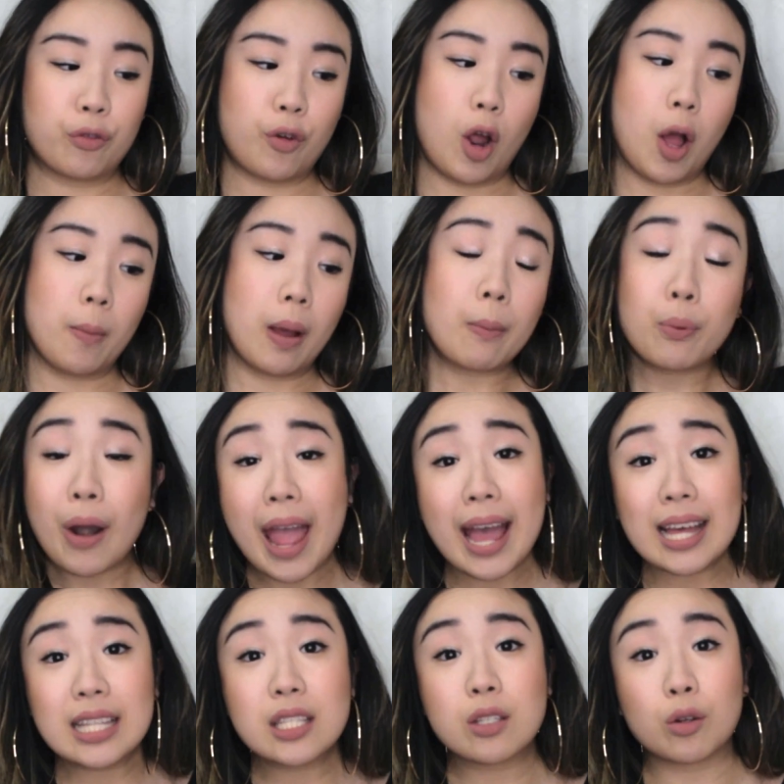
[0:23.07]
from
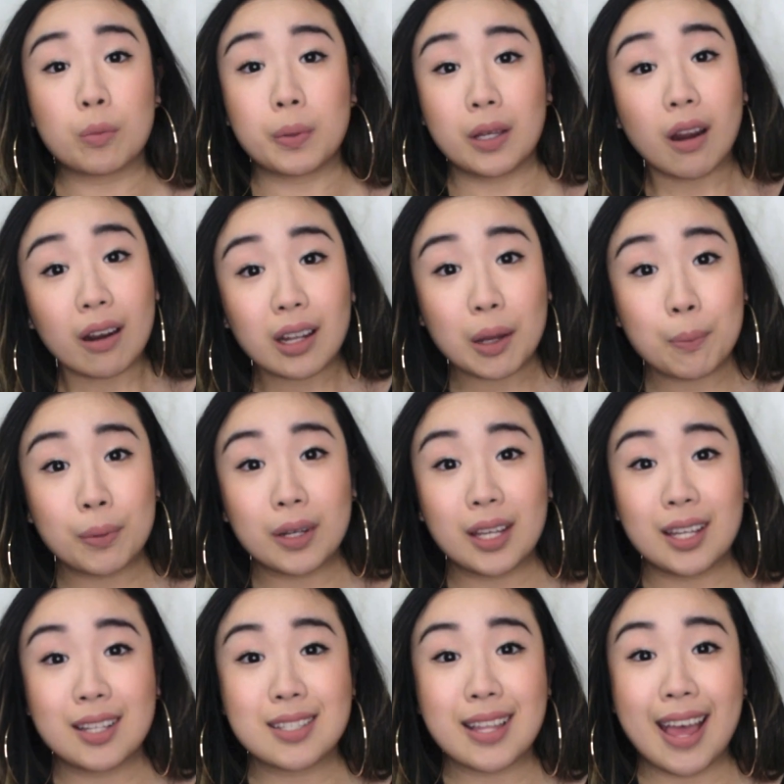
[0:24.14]
brands or PR
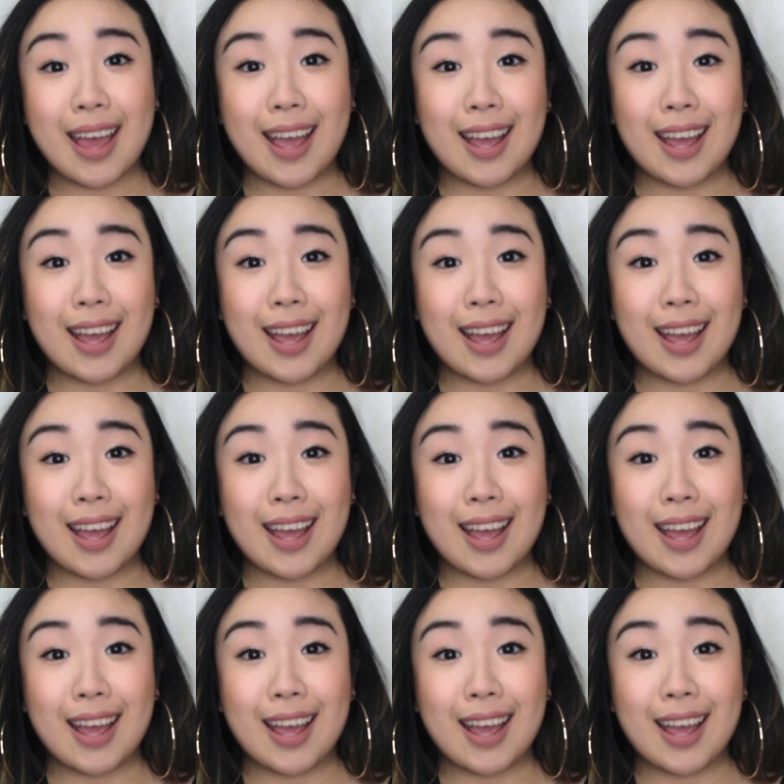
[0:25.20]
companies,